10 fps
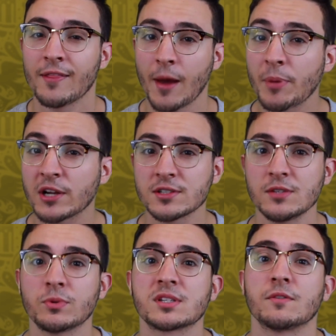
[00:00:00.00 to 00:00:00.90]
That penalty
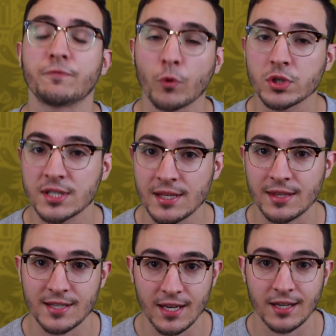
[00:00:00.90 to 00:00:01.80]
was the
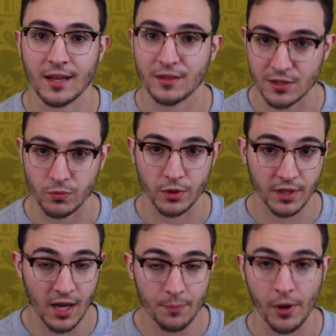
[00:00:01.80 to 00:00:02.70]
14th taken at this World
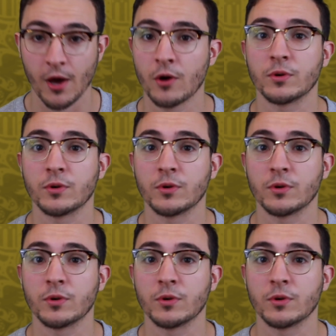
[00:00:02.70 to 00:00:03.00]
Cup,